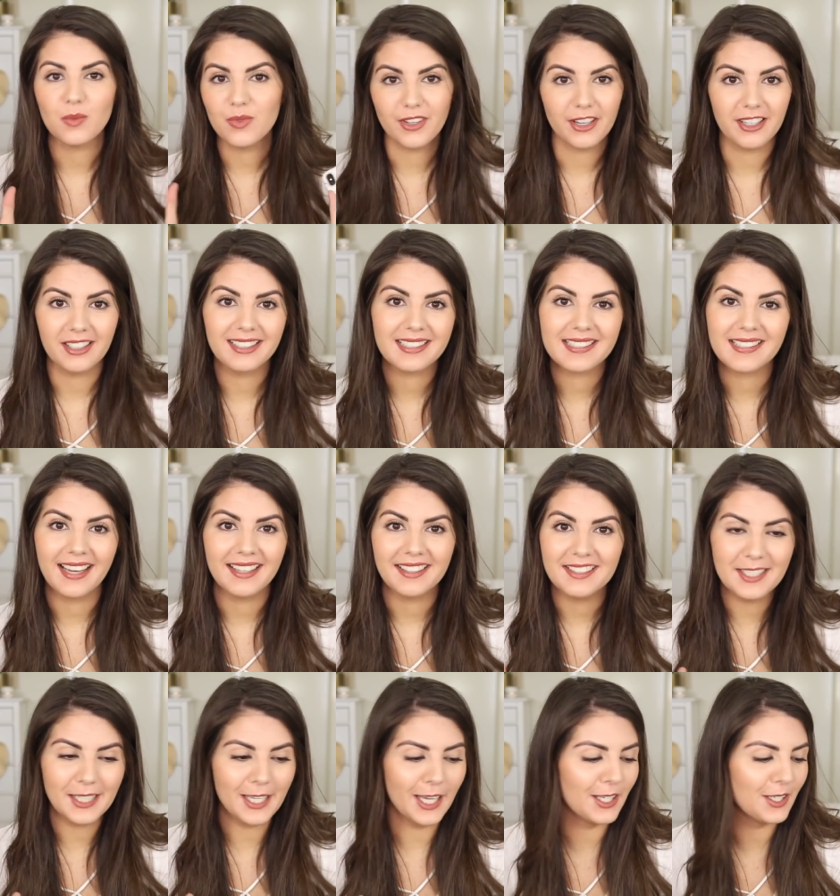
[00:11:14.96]
very
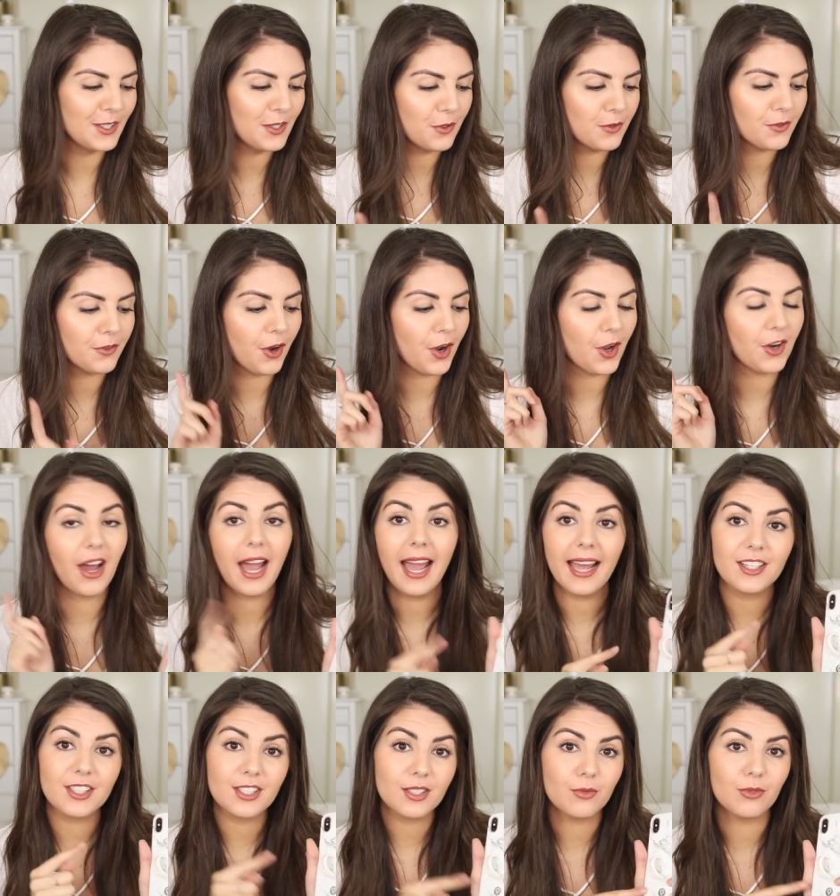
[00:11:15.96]
excited to get a new phone. I
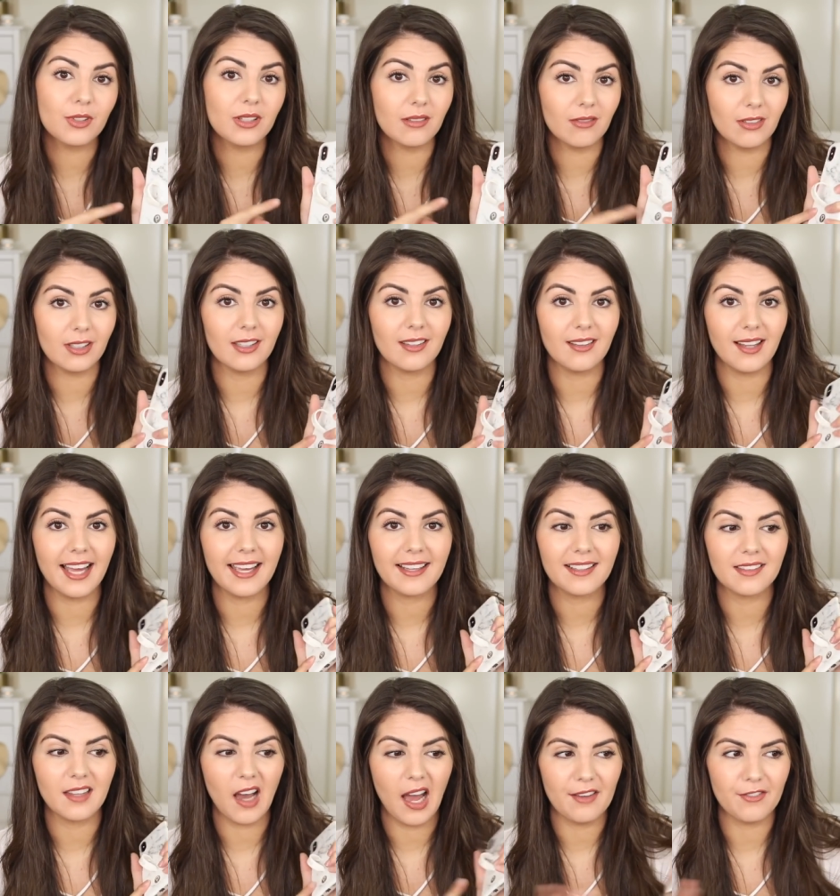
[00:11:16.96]
actually really like
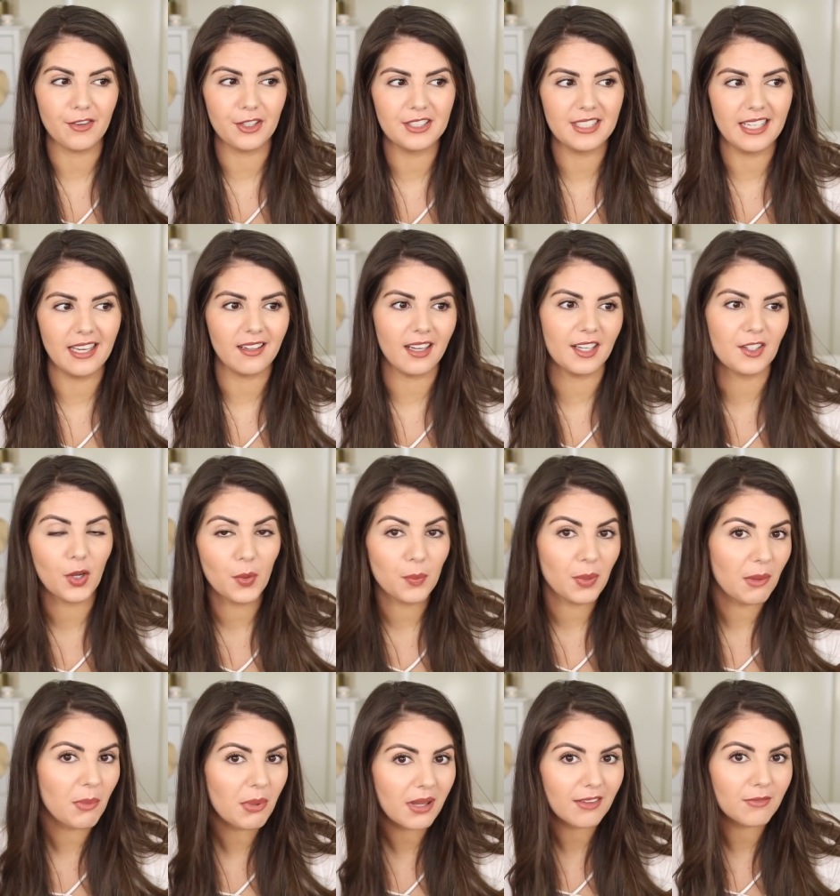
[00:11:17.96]
the iPhone X. I know
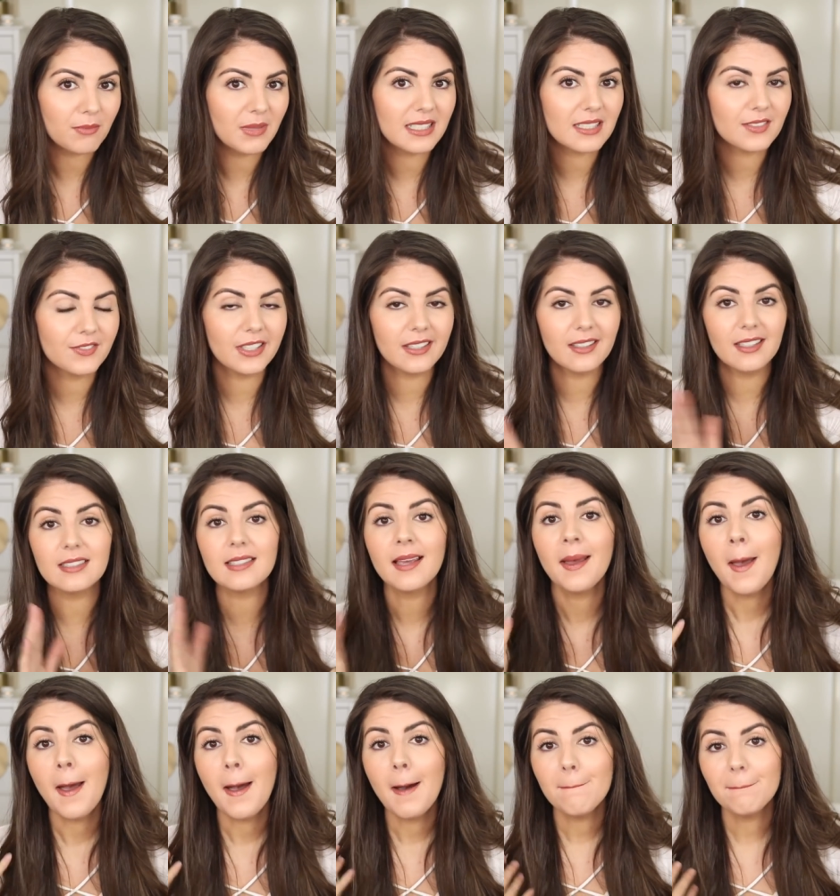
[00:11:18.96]
people have mixed feelings,
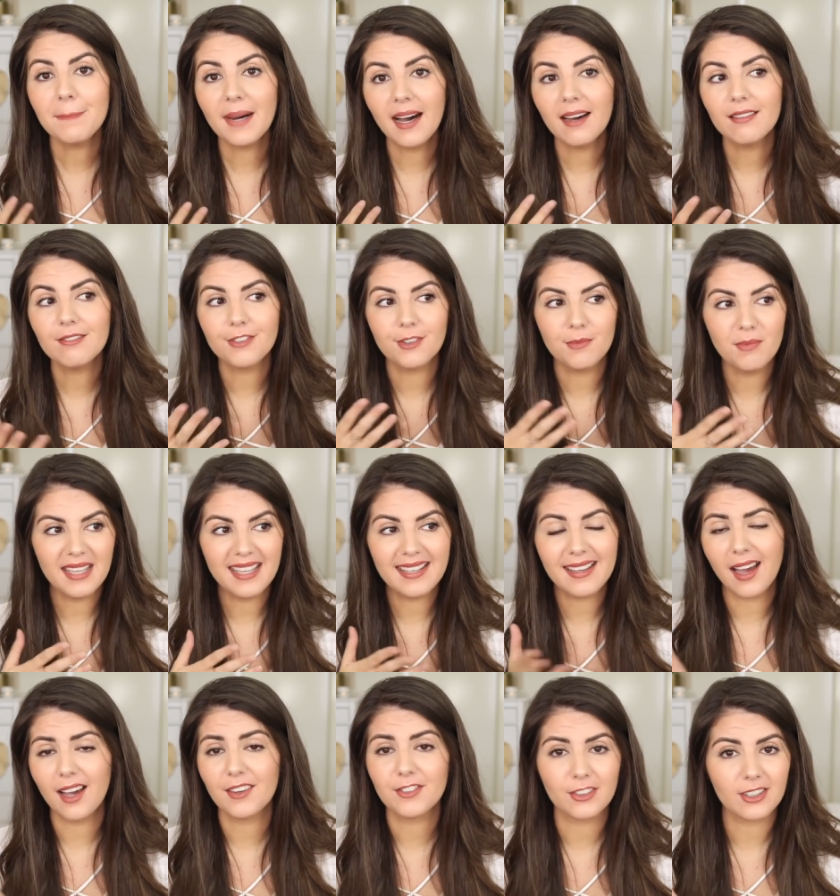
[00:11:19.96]
but for
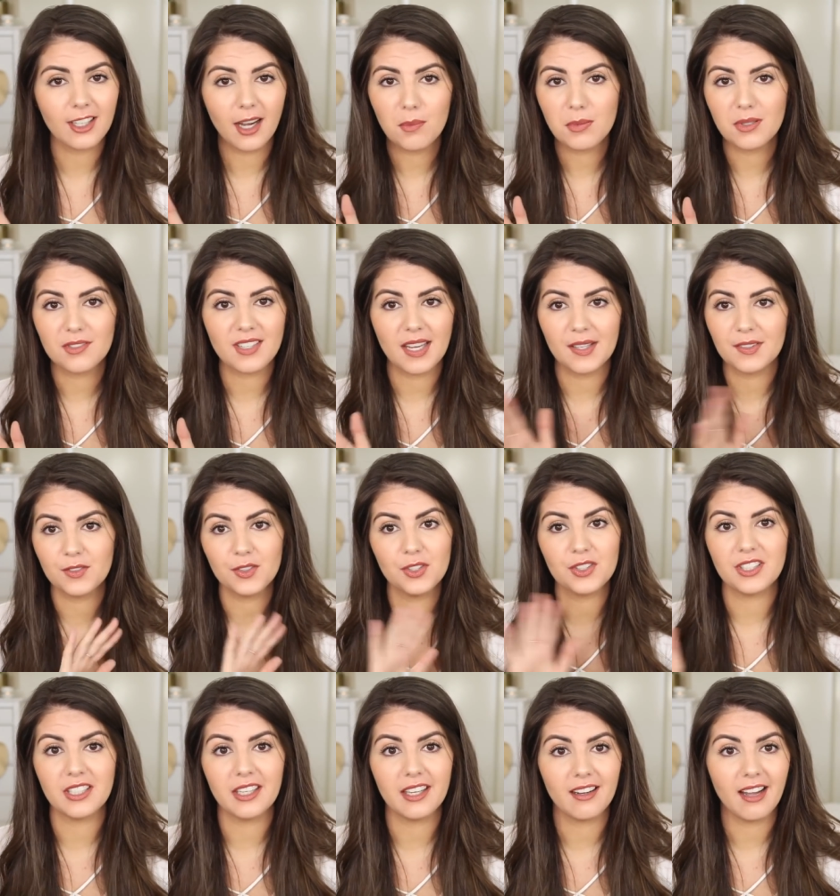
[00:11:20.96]
me, after a couple of days
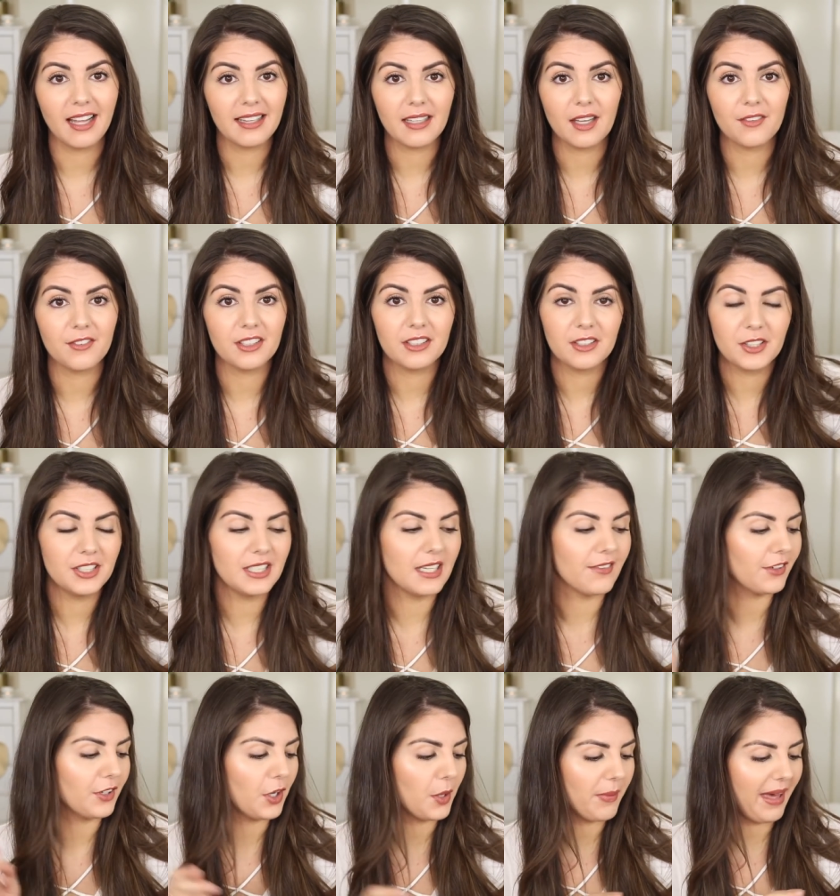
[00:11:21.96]
using it, I love it, could
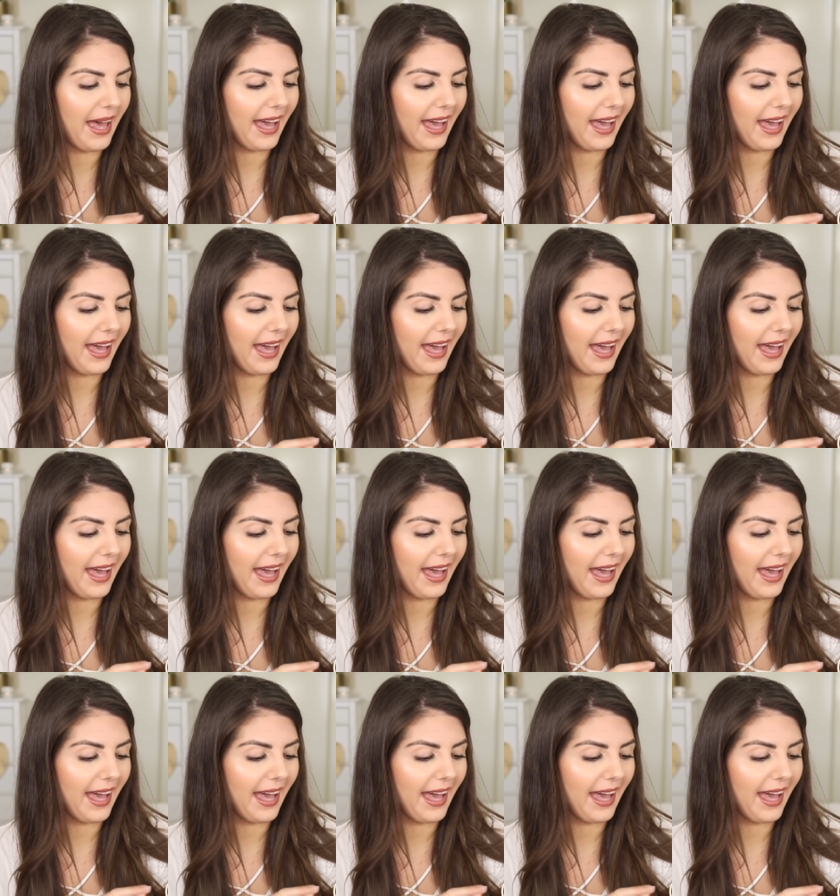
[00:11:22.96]
never go